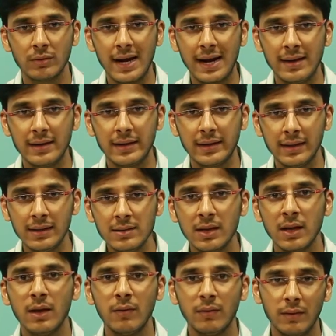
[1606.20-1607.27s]
that details
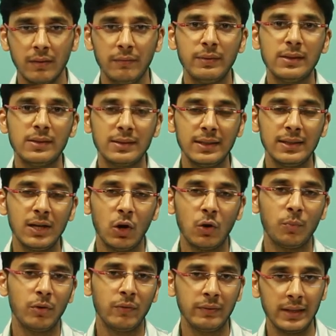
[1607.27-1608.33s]
uh, we'll see the
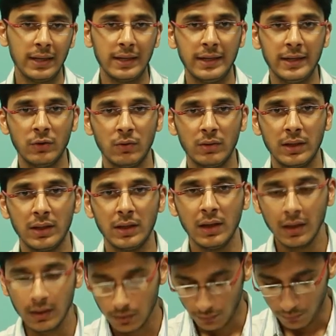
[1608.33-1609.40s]
output with led only
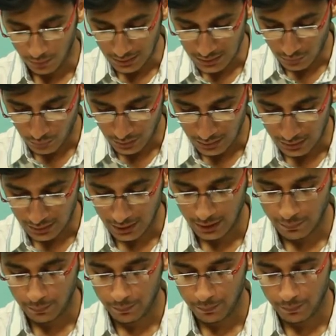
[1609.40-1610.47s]
so first we'll connect